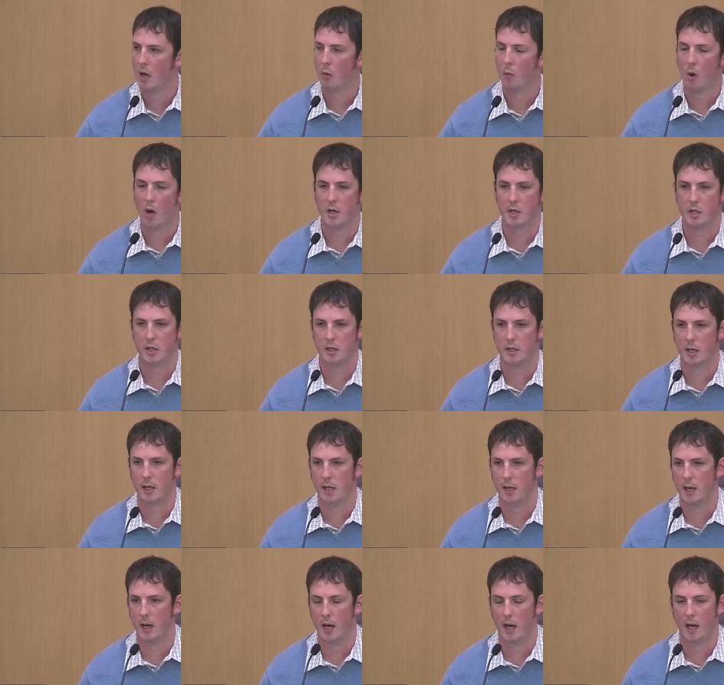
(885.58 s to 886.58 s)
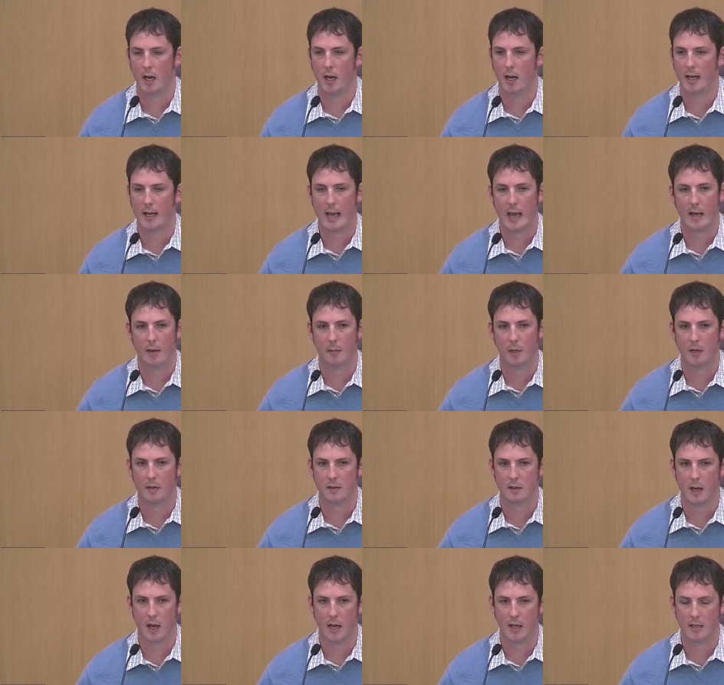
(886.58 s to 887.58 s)
Washington uh, Academy
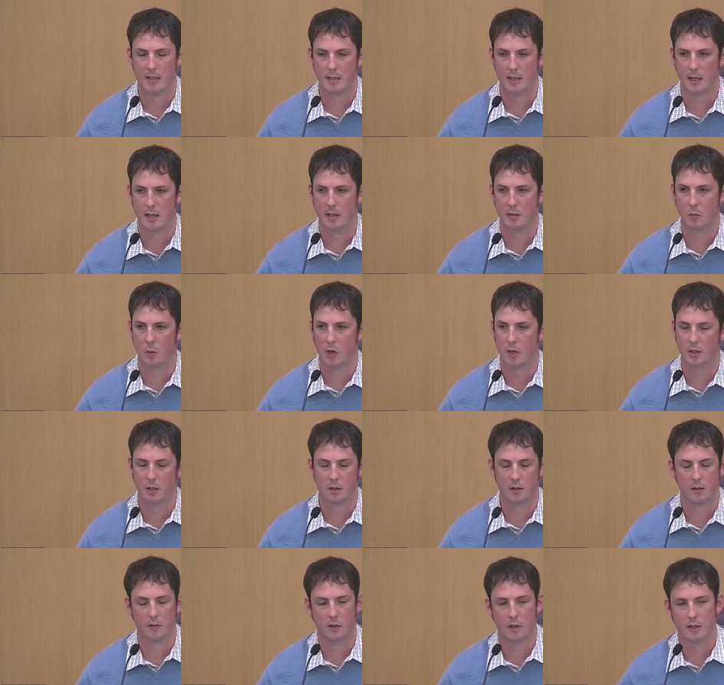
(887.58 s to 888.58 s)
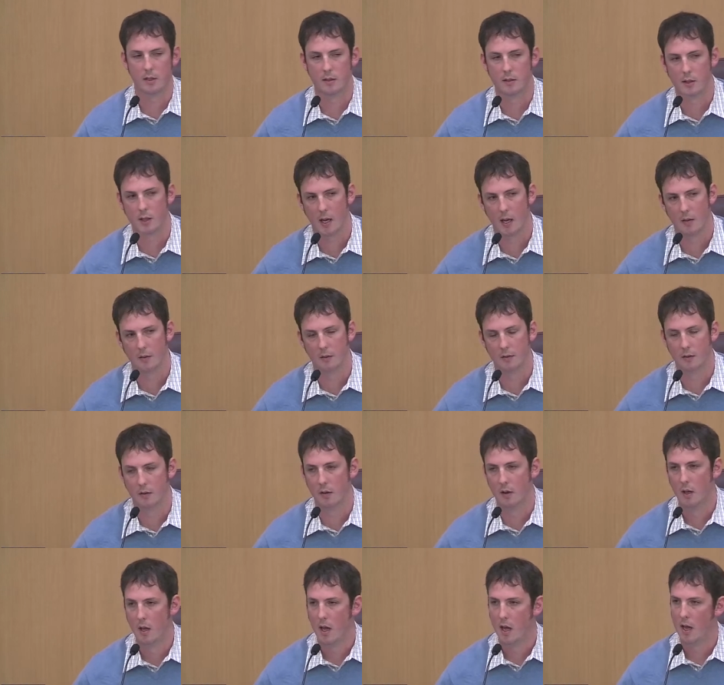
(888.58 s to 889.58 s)
of Sciences, Washington Research
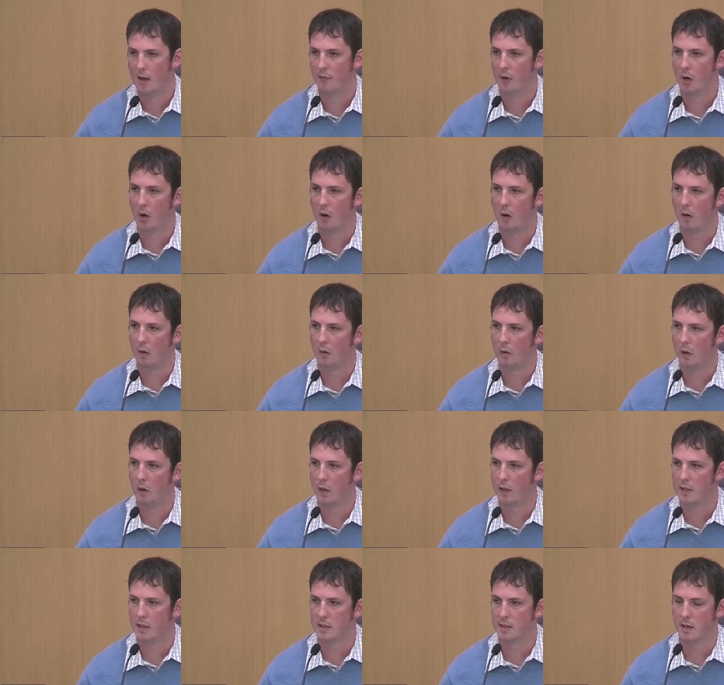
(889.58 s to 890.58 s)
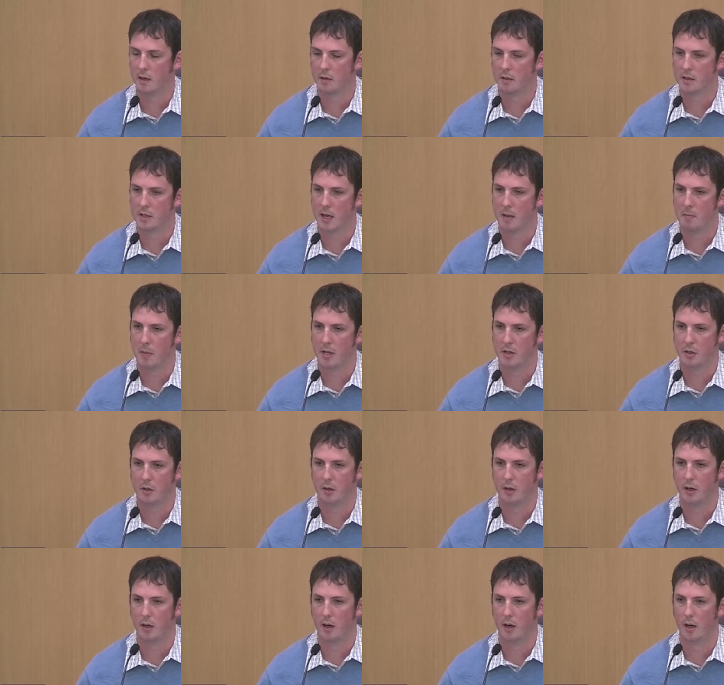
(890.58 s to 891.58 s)
Council have all looked at single state
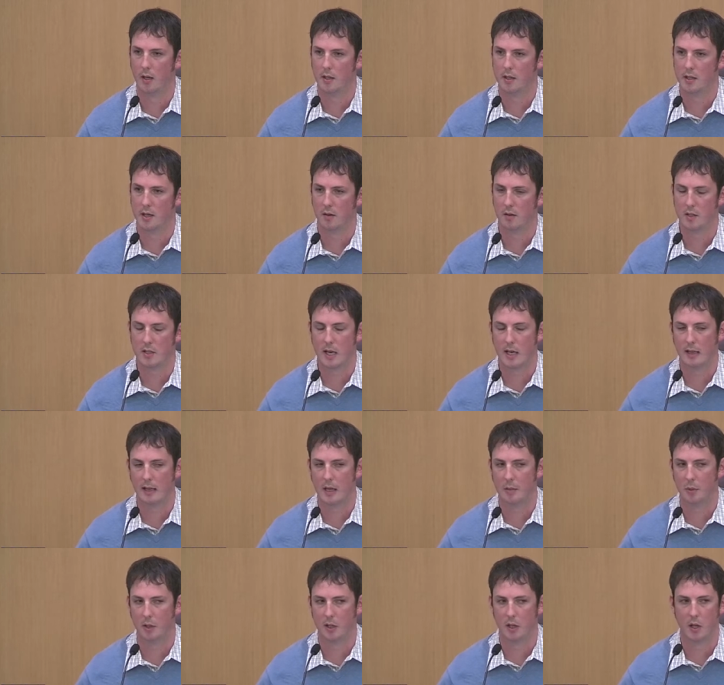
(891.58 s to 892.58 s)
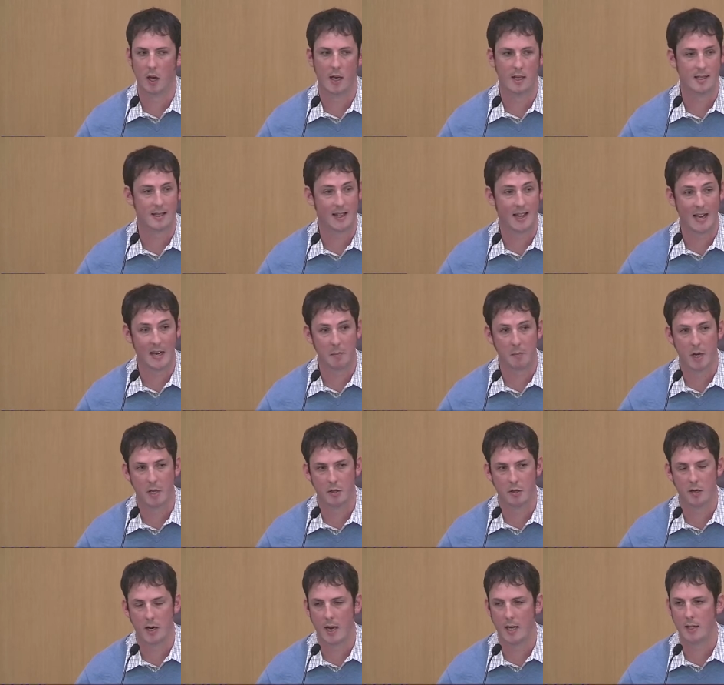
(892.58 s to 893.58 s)
measure or single state labeling laws like
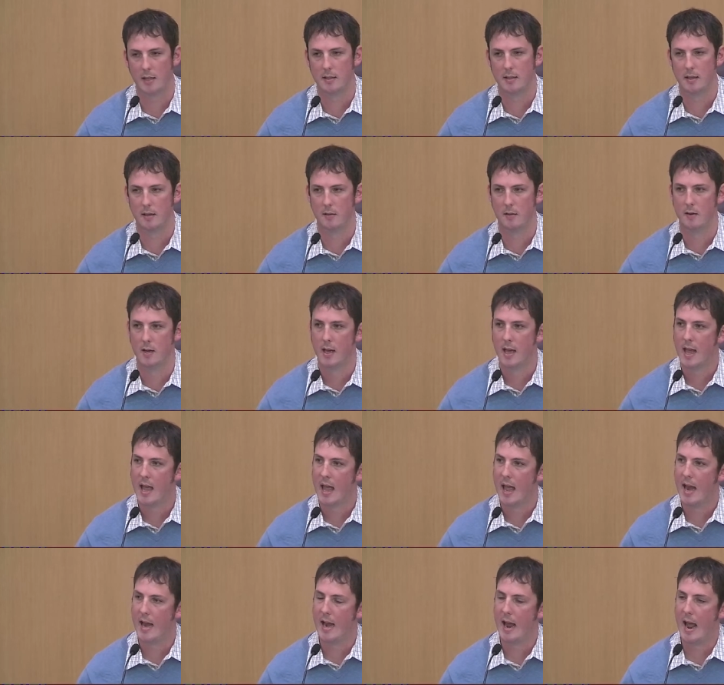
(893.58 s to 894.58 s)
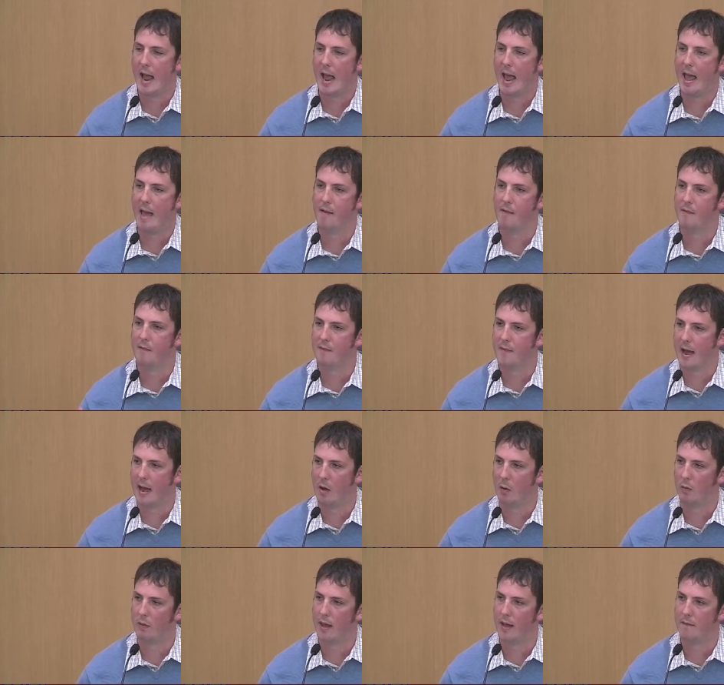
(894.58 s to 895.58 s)
Measure 92 and have
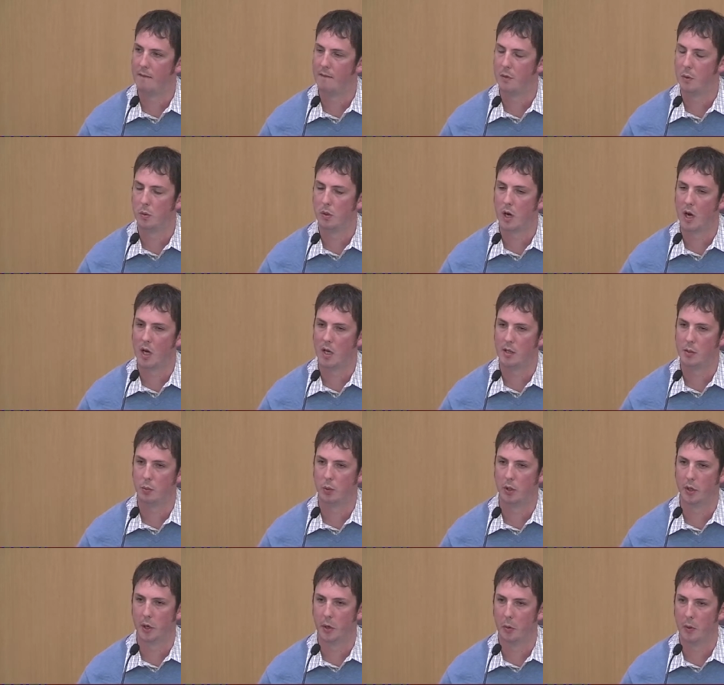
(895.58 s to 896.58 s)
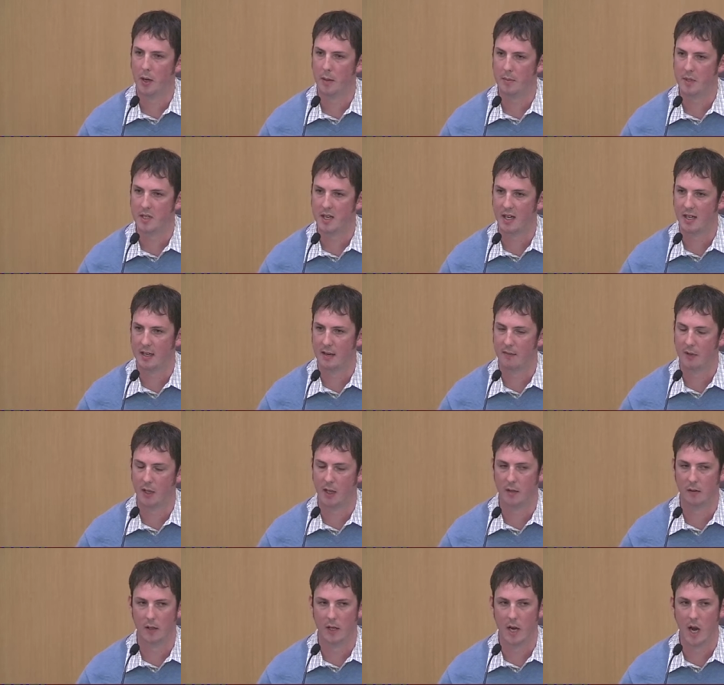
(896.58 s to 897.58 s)
found that food costs will go up
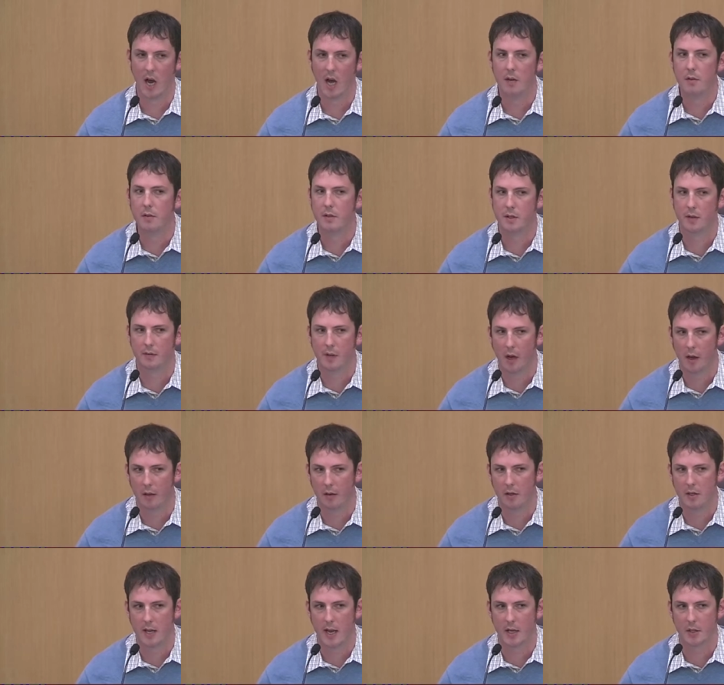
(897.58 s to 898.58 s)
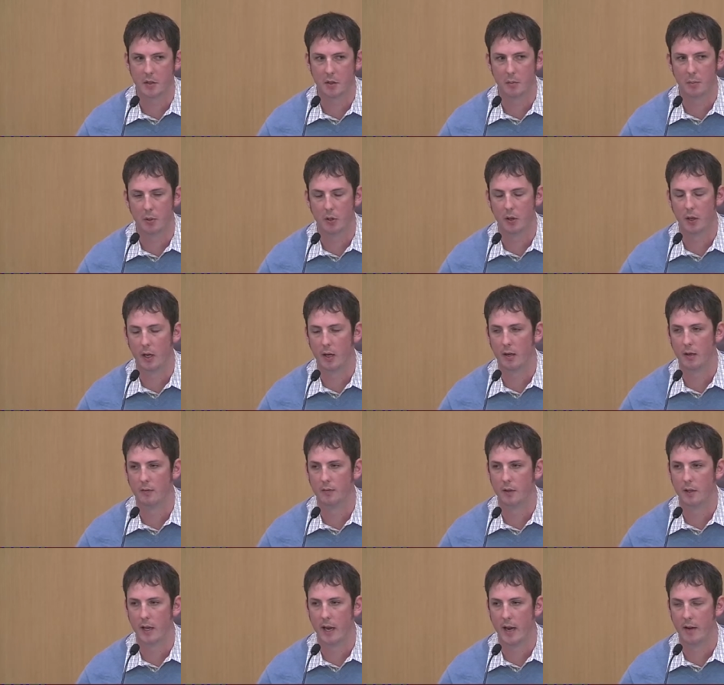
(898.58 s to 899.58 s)
significantly, hundreds of dollars actually per year
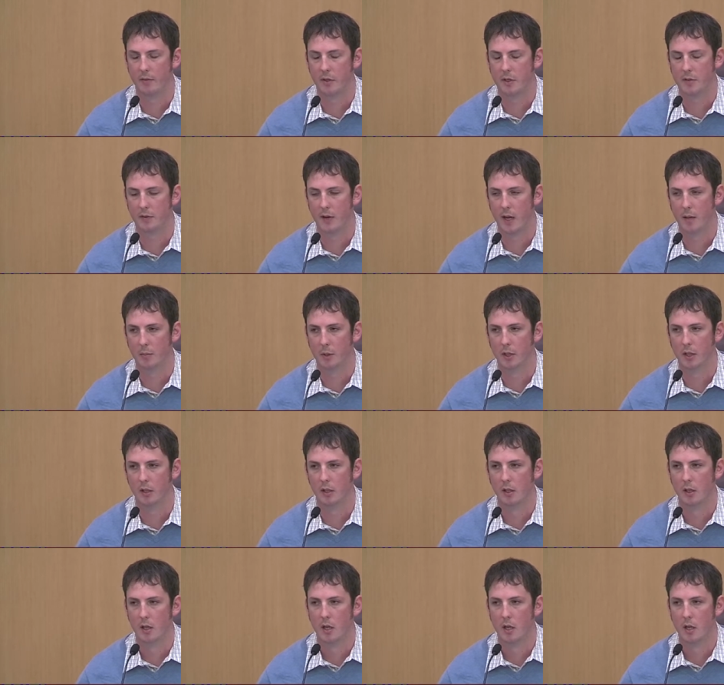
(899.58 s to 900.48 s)
for the average family.